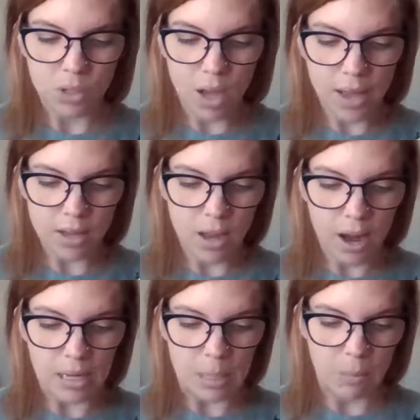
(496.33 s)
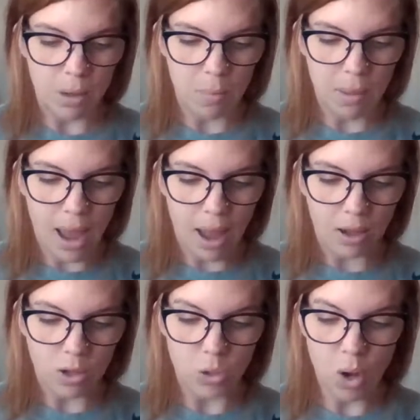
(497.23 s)
I could hide him in my
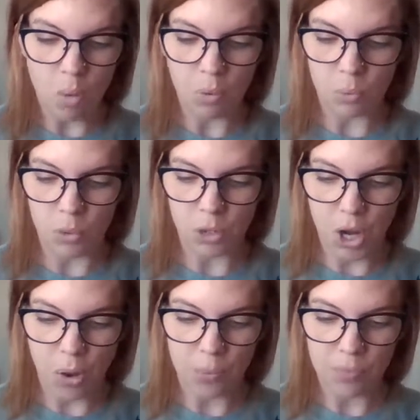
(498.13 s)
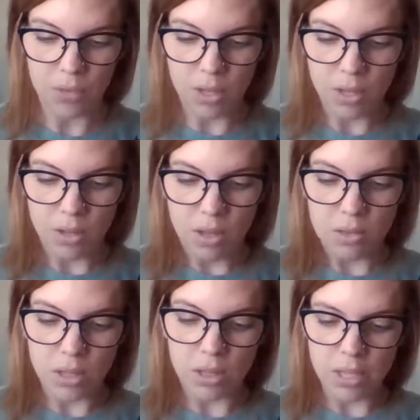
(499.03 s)
bag. No one would know.
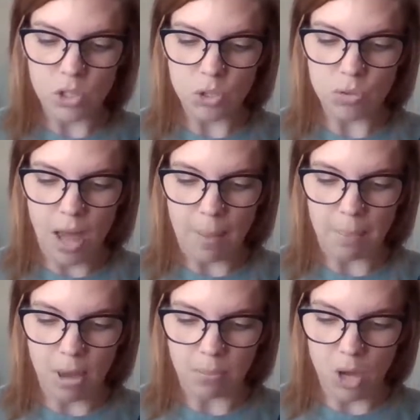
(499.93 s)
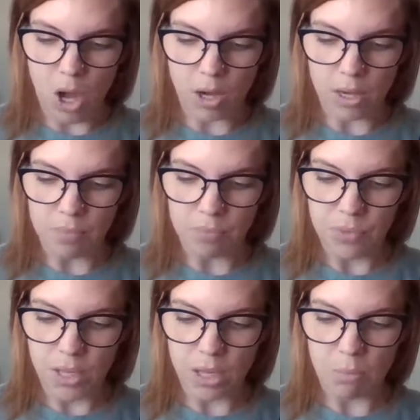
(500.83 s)
Then let's do that, Mom nodded,
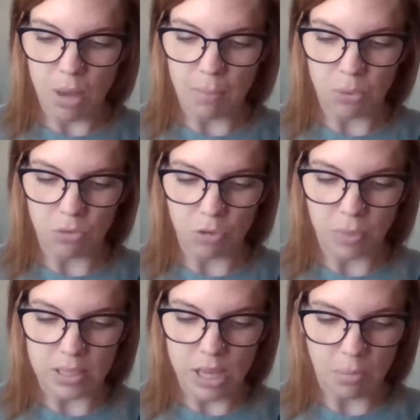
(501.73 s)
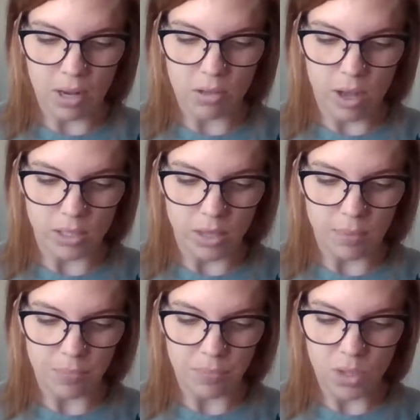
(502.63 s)
getting Babu from inside my
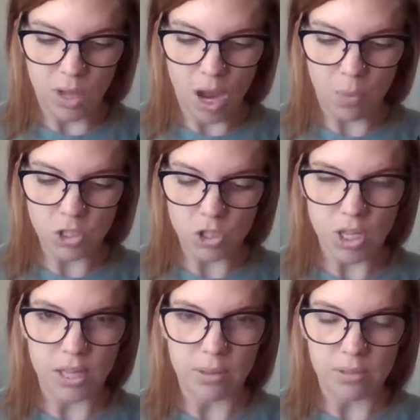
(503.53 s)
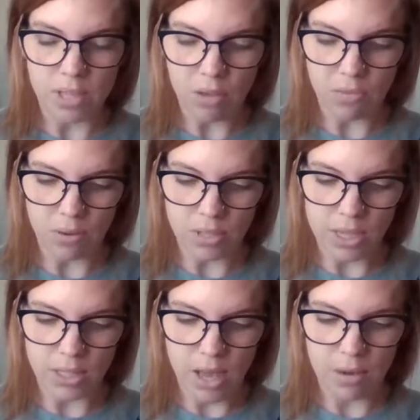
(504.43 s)
closet. I wish they allowed cell phones, I
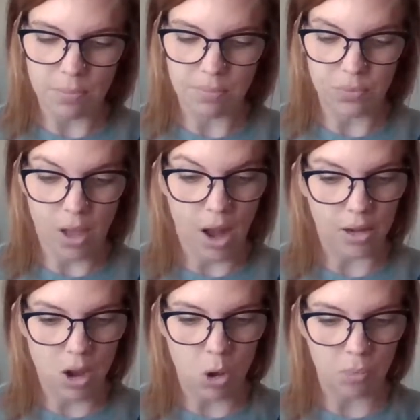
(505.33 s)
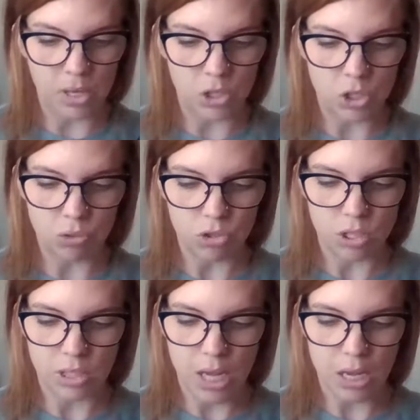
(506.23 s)
said. I know, me too, she
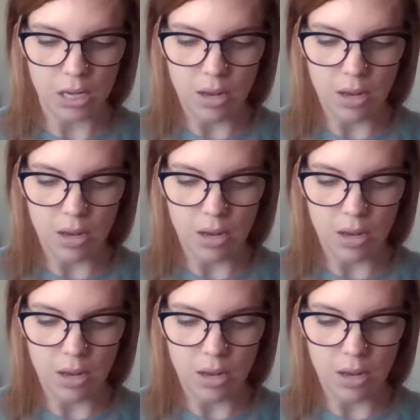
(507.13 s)
said.